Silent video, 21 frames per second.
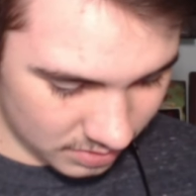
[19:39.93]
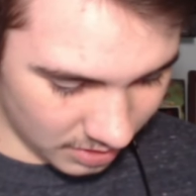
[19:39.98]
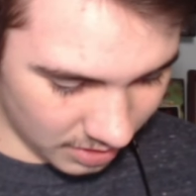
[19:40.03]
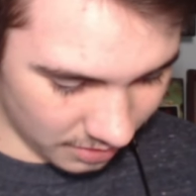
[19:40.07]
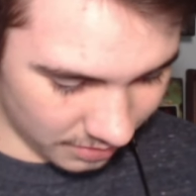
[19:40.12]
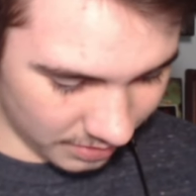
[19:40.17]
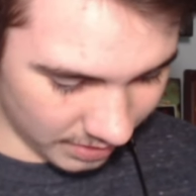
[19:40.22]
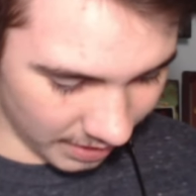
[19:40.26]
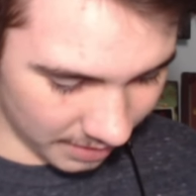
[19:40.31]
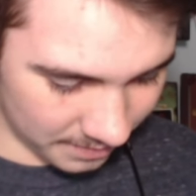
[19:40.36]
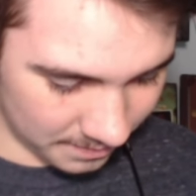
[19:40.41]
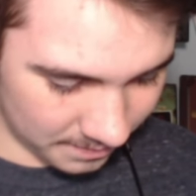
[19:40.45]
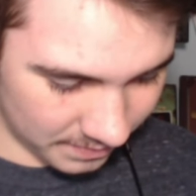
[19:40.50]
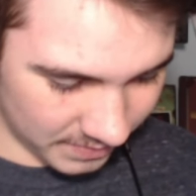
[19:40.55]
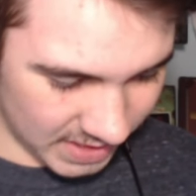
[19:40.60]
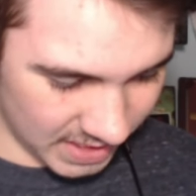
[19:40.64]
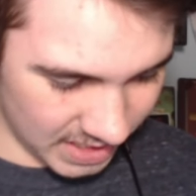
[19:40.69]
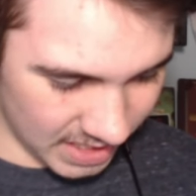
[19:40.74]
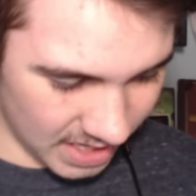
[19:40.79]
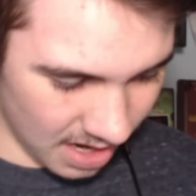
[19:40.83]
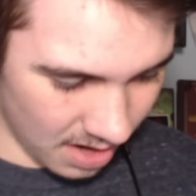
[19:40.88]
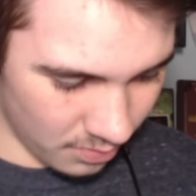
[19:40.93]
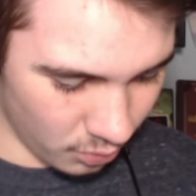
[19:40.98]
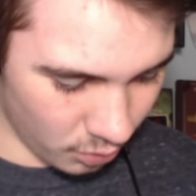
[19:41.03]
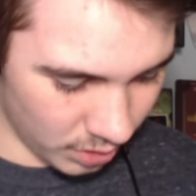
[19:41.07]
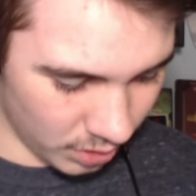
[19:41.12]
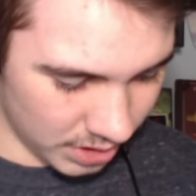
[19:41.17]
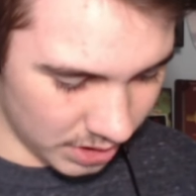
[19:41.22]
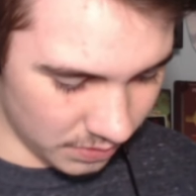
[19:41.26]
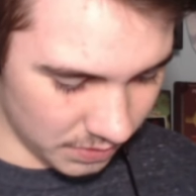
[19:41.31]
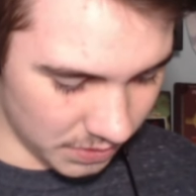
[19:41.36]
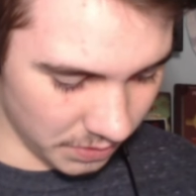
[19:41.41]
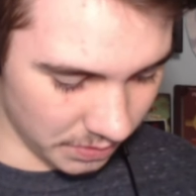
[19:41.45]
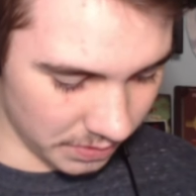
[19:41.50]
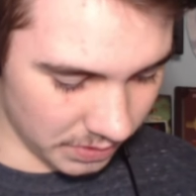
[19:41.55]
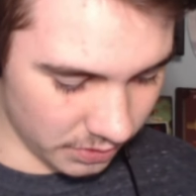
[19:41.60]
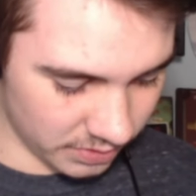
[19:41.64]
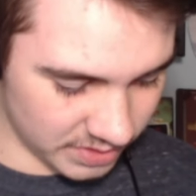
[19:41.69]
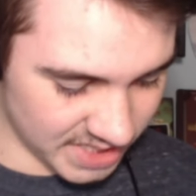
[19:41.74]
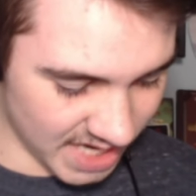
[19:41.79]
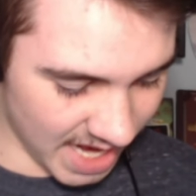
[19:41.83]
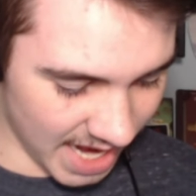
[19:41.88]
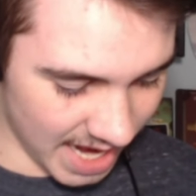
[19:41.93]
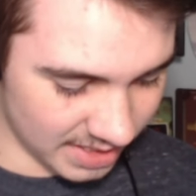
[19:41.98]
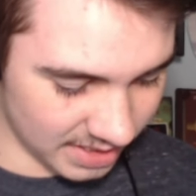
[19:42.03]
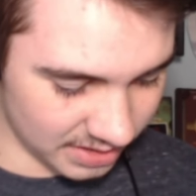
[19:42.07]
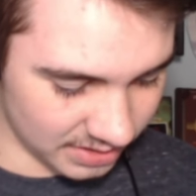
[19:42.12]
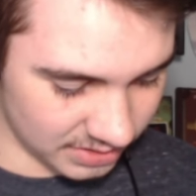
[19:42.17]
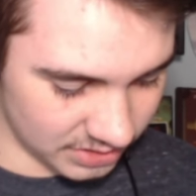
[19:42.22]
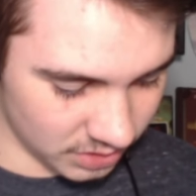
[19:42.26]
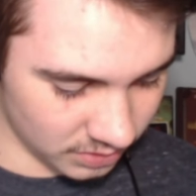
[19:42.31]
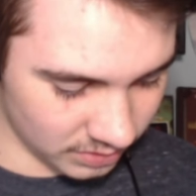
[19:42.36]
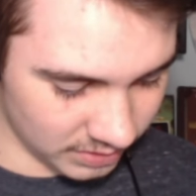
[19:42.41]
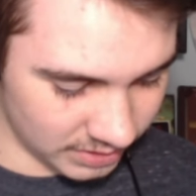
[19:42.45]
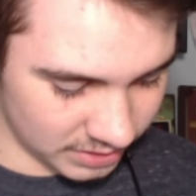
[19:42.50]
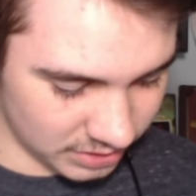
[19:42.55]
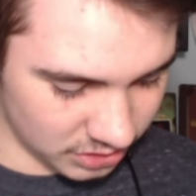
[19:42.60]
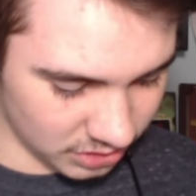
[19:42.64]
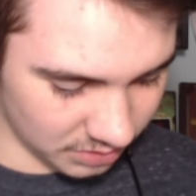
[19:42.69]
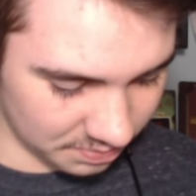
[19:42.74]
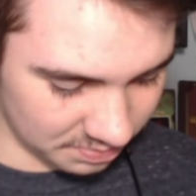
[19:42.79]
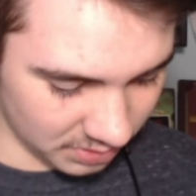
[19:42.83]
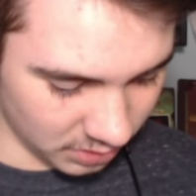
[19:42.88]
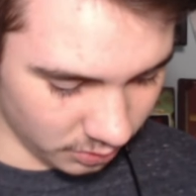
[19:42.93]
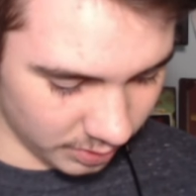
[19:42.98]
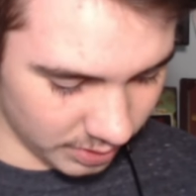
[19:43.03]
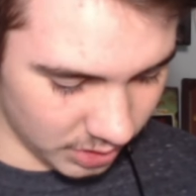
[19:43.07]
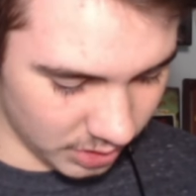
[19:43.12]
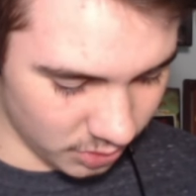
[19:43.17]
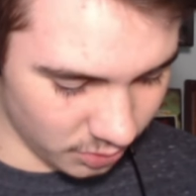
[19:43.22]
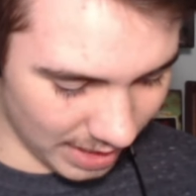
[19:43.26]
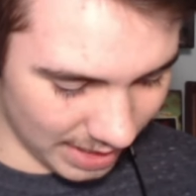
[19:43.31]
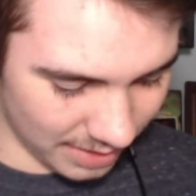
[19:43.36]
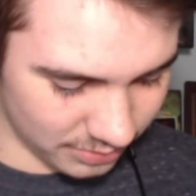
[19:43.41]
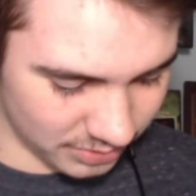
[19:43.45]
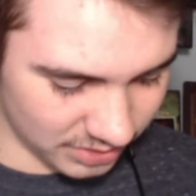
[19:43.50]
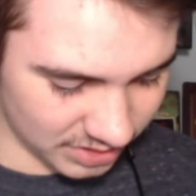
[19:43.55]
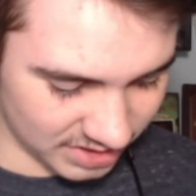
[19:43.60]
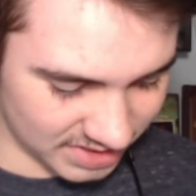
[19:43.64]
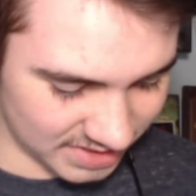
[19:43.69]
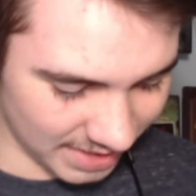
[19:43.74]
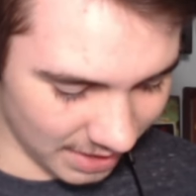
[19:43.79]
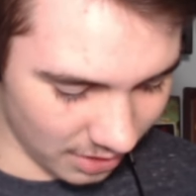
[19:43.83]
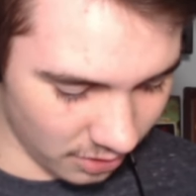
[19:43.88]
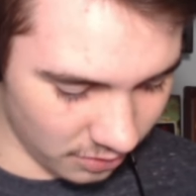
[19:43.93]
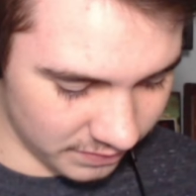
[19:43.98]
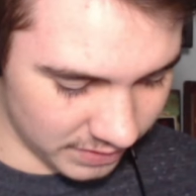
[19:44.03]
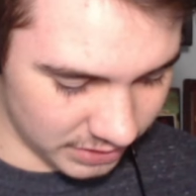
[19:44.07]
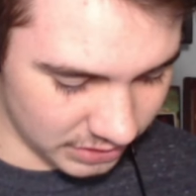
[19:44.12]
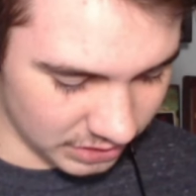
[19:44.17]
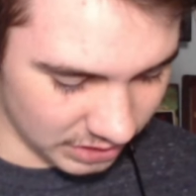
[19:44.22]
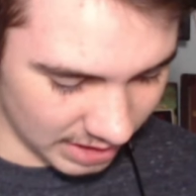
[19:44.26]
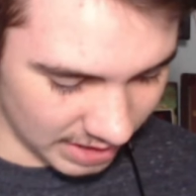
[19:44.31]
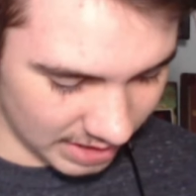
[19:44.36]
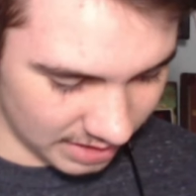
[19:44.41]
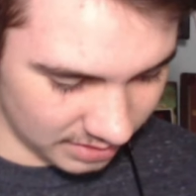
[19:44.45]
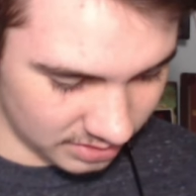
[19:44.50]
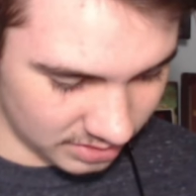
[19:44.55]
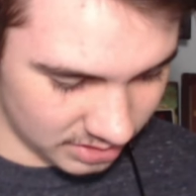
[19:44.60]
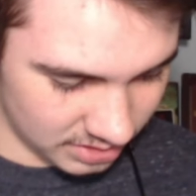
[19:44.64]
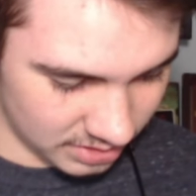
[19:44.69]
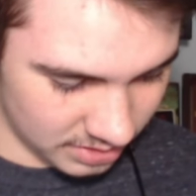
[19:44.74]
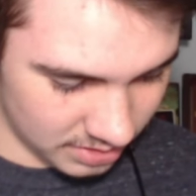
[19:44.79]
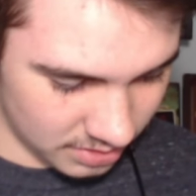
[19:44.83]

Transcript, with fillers: Okay. Um, what are you doing? You're attacking, so let's deploy you out to salvage, I guess?